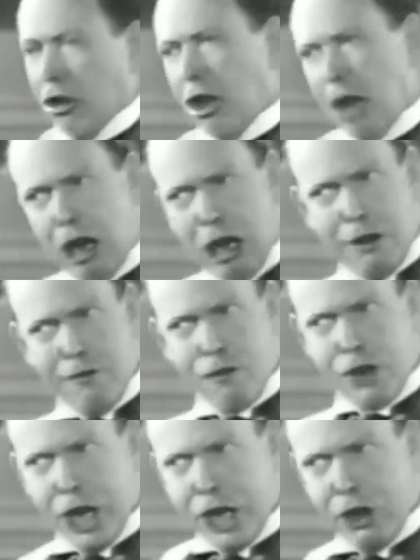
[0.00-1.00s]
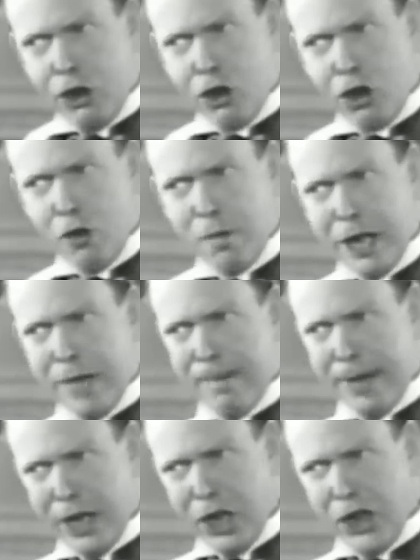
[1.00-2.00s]
I've taken so many
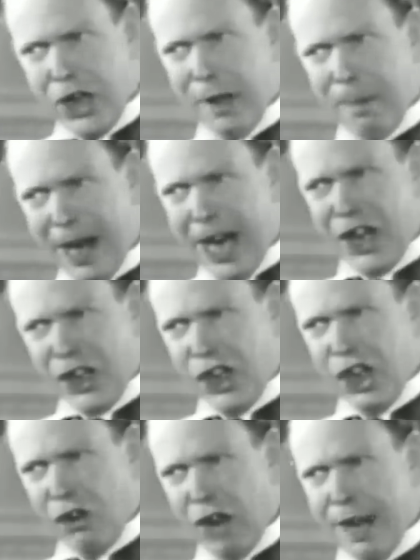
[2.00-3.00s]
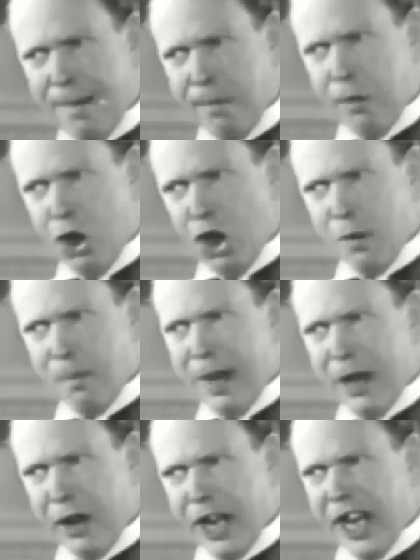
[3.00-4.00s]
pills in the past year, I'm
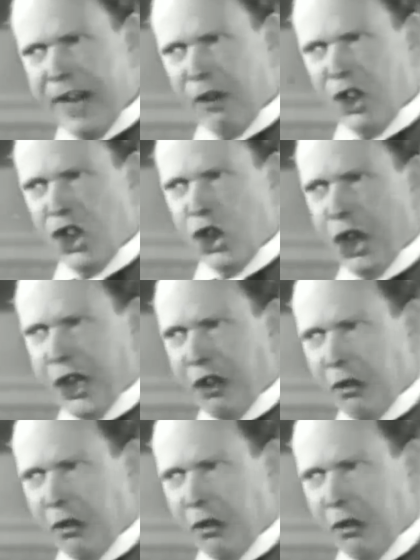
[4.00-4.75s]
ball-bearing in every joint.